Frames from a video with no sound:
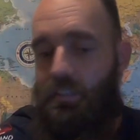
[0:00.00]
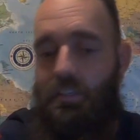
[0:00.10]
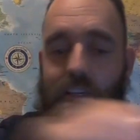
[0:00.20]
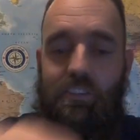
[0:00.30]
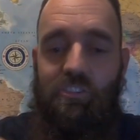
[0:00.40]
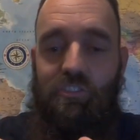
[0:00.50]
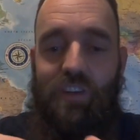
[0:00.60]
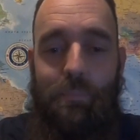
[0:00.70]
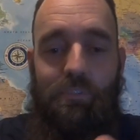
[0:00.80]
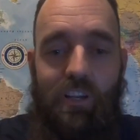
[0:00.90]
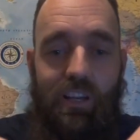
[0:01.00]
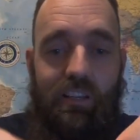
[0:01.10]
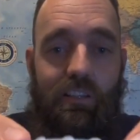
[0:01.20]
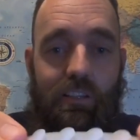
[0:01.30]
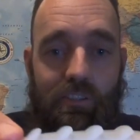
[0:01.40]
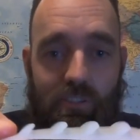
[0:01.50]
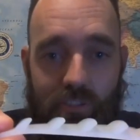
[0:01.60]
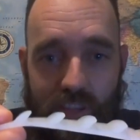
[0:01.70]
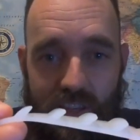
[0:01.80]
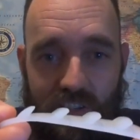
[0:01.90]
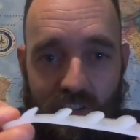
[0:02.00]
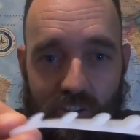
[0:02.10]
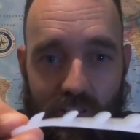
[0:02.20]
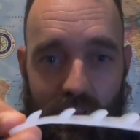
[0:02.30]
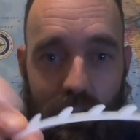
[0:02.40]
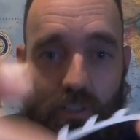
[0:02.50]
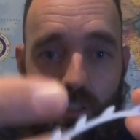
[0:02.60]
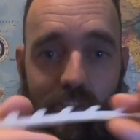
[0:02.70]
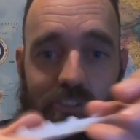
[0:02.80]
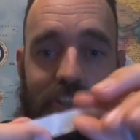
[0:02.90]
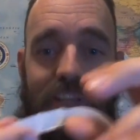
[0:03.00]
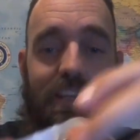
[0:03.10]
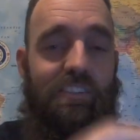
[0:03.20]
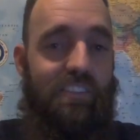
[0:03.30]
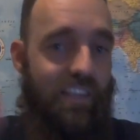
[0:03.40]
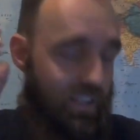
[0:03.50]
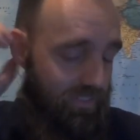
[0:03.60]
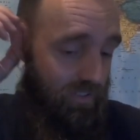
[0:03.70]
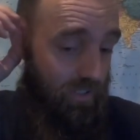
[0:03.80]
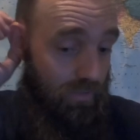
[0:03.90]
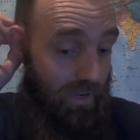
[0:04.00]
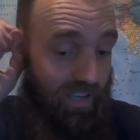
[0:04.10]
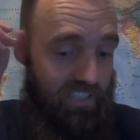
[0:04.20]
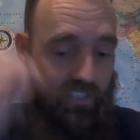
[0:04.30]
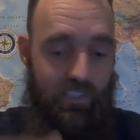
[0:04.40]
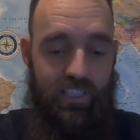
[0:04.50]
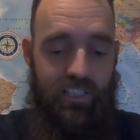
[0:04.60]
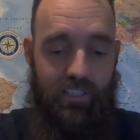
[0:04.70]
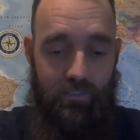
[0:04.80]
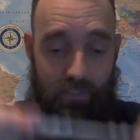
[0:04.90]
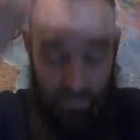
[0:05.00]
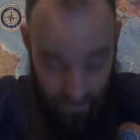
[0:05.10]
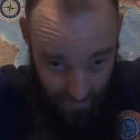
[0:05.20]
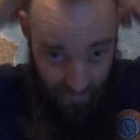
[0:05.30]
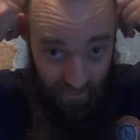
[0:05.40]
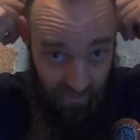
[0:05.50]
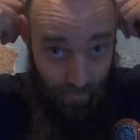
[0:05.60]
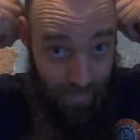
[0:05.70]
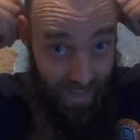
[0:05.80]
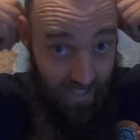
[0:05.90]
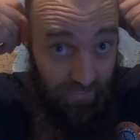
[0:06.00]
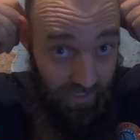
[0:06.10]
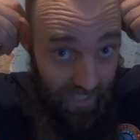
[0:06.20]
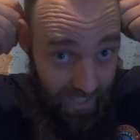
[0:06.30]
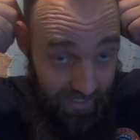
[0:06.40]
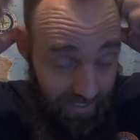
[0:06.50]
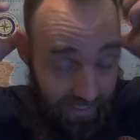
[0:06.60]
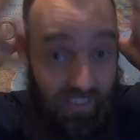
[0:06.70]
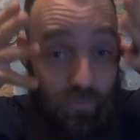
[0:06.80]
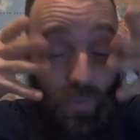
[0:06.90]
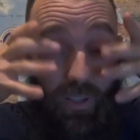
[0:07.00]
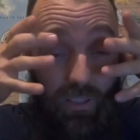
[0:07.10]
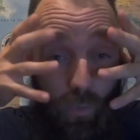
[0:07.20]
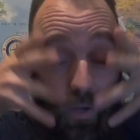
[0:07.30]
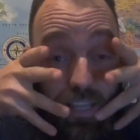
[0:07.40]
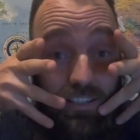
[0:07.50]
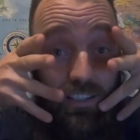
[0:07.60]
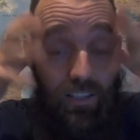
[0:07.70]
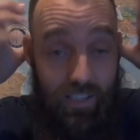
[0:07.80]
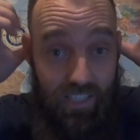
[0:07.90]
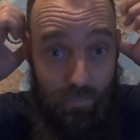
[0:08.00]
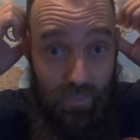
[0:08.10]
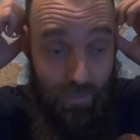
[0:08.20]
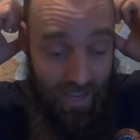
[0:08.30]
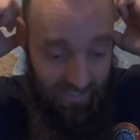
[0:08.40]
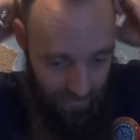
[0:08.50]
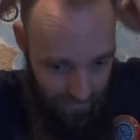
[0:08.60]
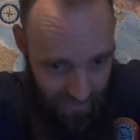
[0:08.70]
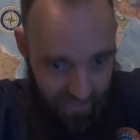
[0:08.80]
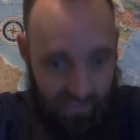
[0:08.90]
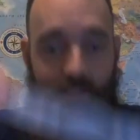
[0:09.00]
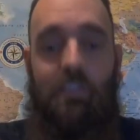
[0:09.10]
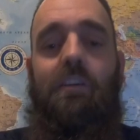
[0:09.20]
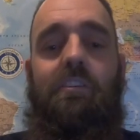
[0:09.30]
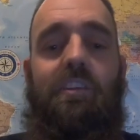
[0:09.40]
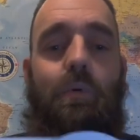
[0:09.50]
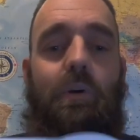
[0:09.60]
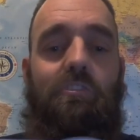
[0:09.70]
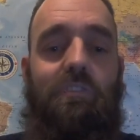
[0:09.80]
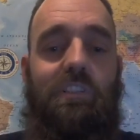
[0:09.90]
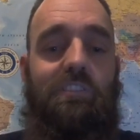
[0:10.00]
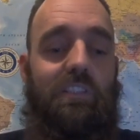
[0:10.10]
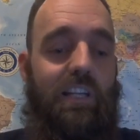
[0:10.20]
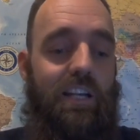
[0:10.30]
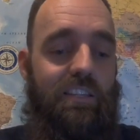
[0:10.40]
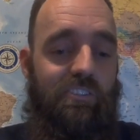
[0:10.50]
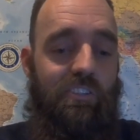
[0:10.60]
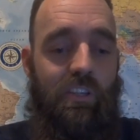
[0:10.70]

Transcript: it straps on to these little hooks instead of behind your ear. And then it's the back of your head that's pulling the weight and keeping the mask in place. So that works really, really nice.